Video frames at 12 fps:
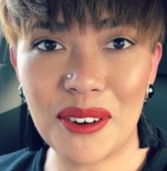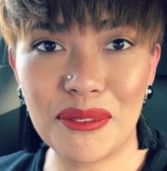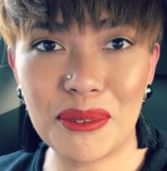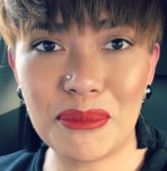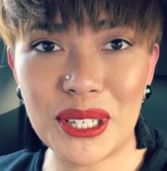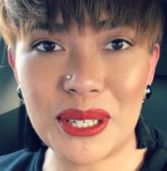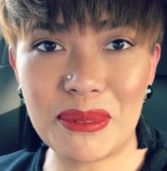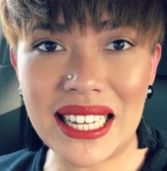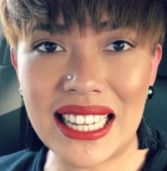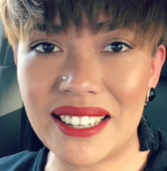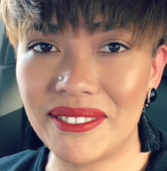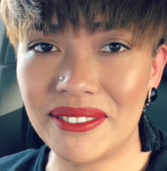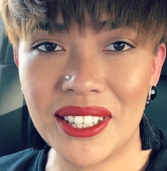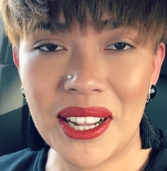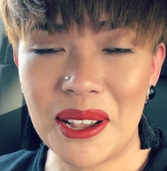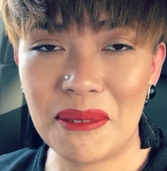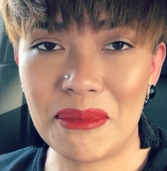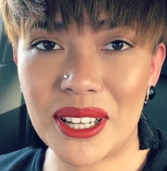hard for me to believe
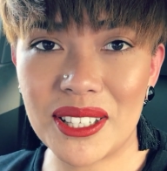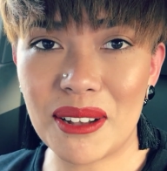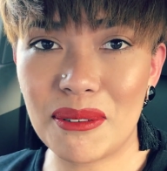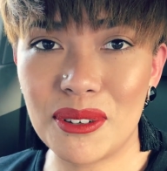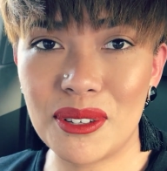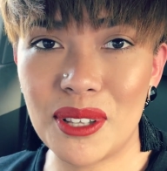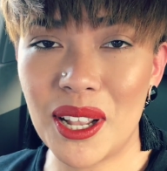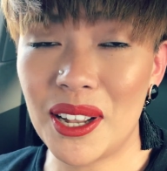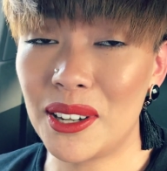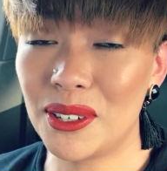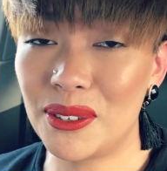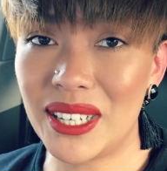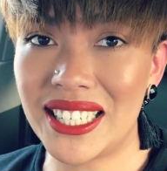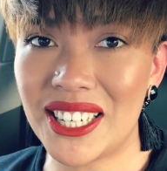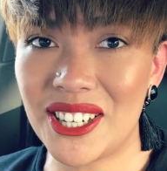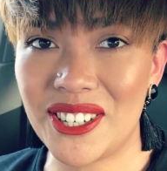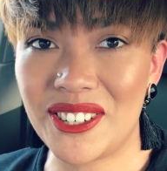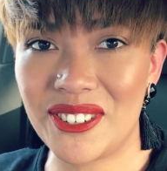because I was a green
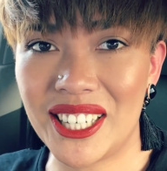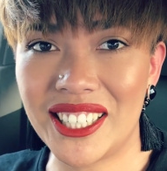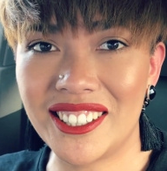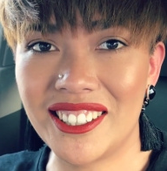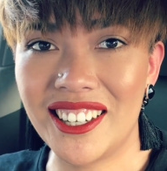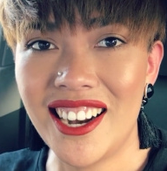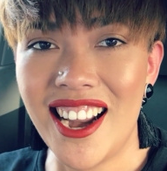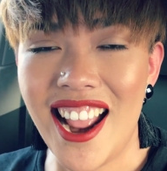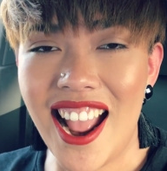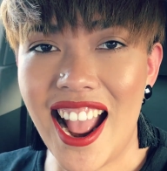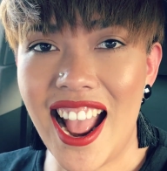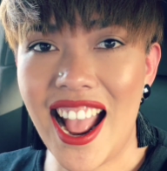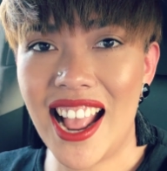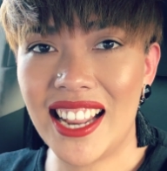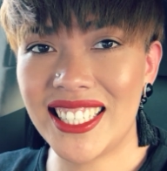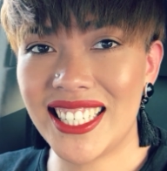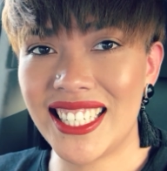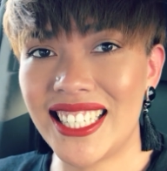tea drinker,
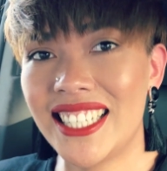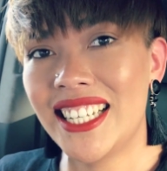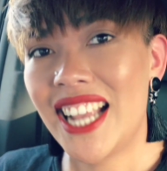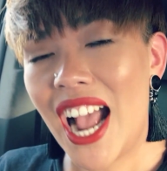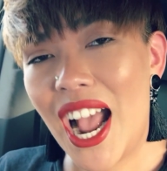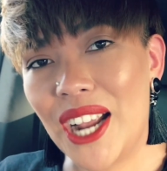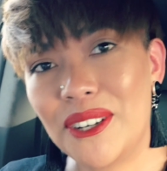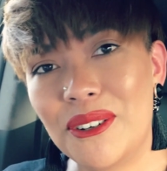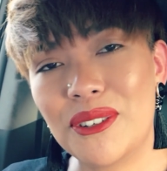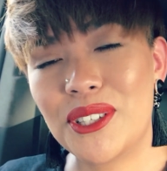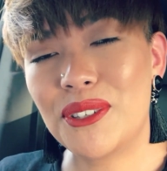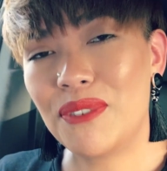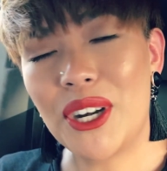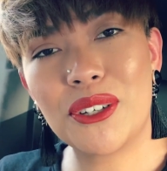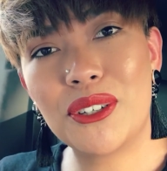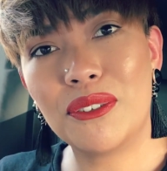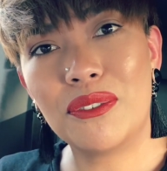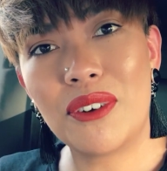and I know it's very
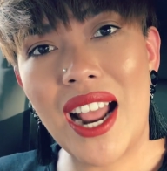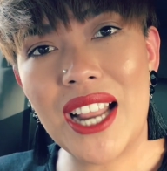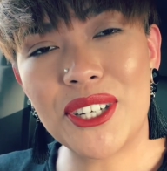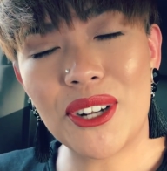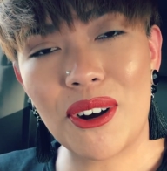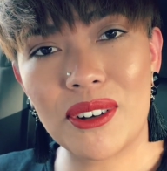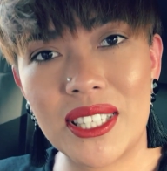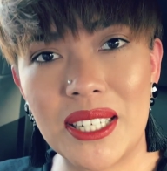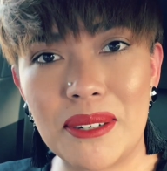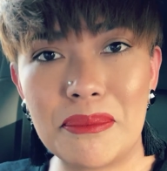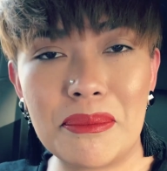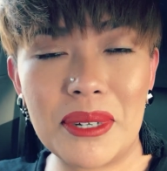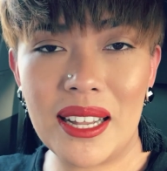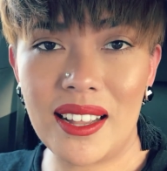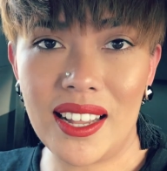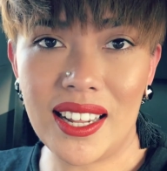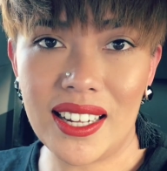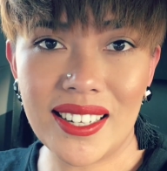good for antioxidant,
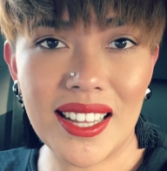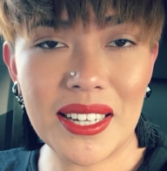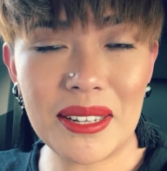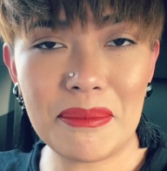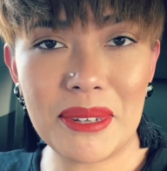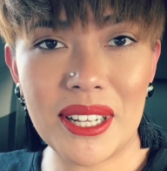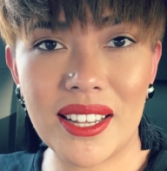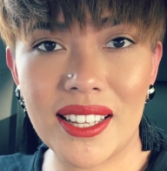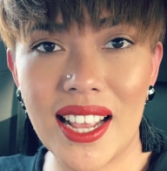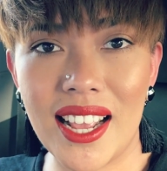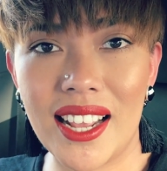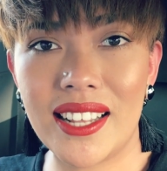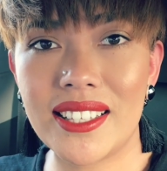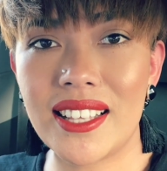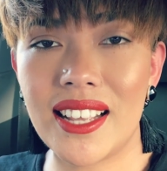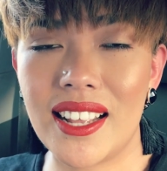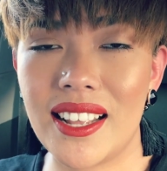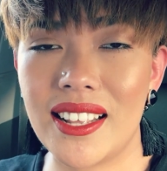but in anemia case
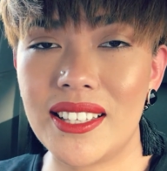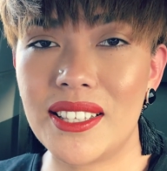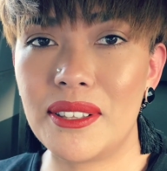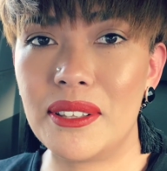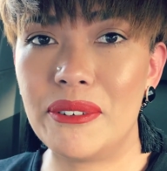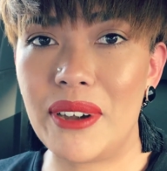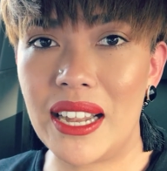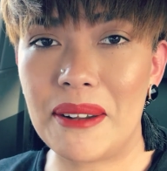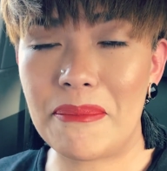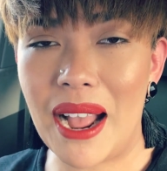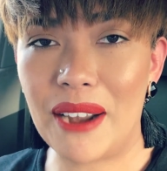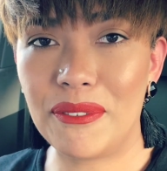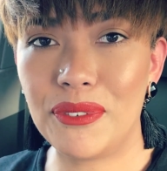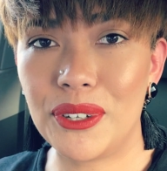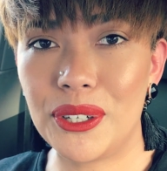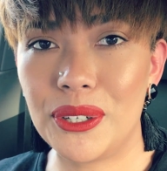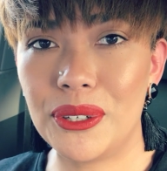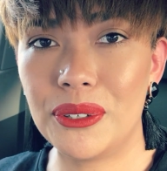it's really bad for
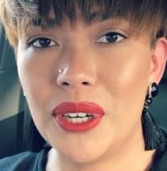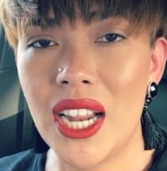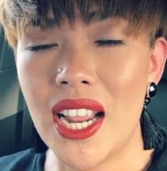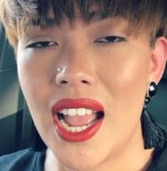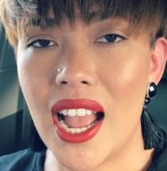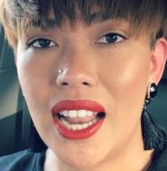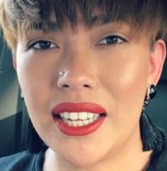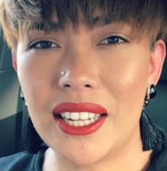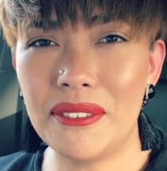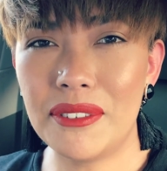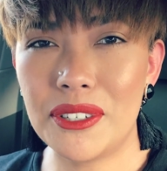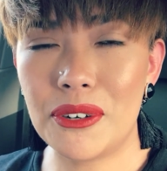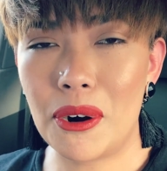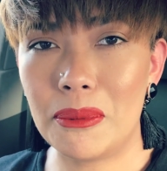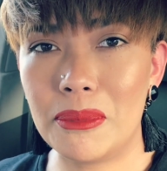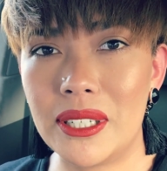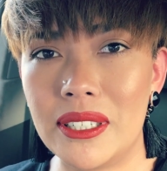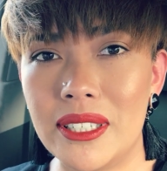you, and even
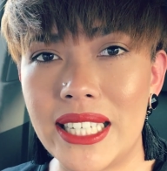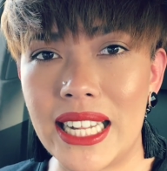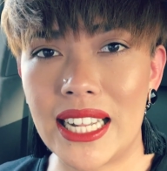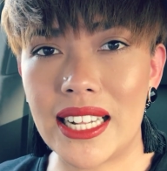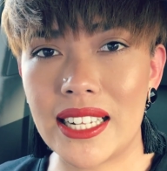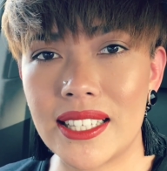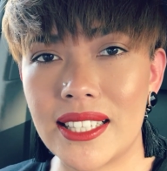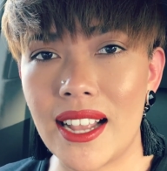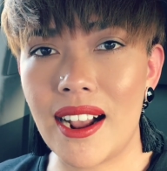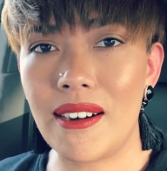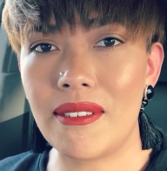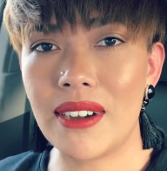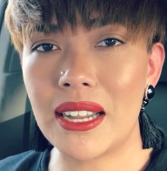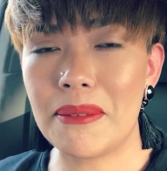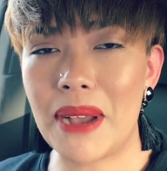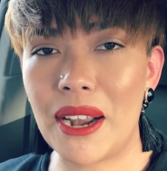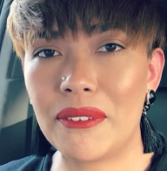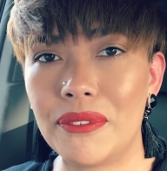normal teas, they are really
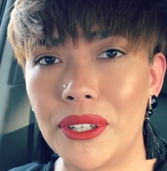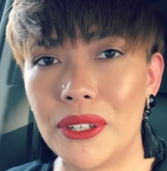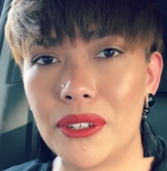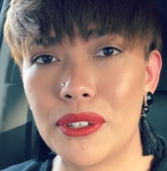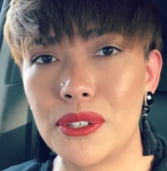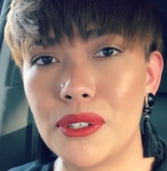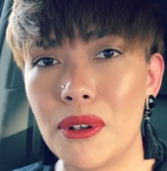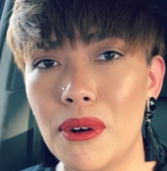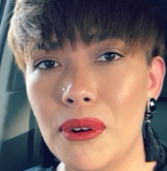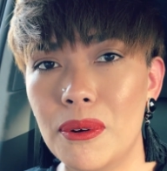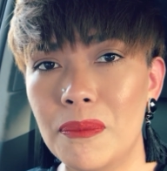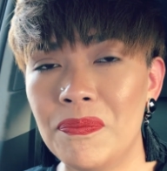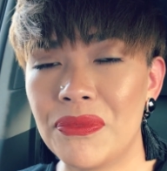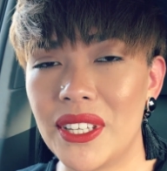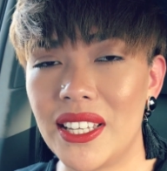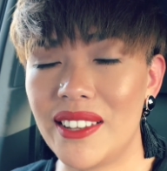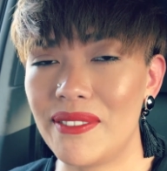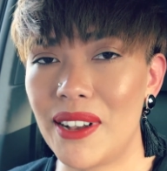bad for you, so
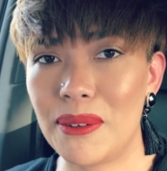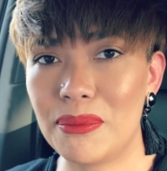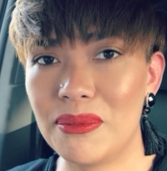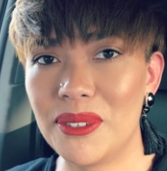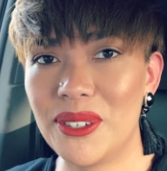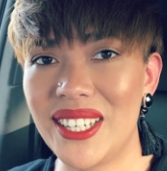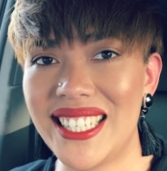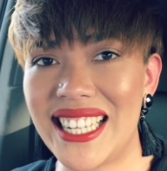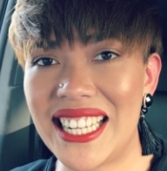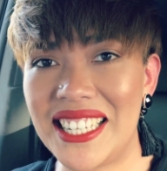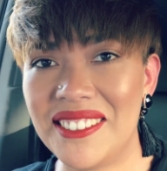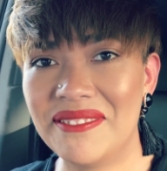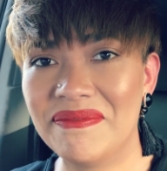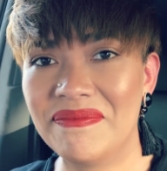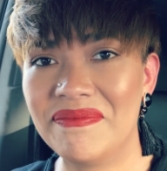give up green tea.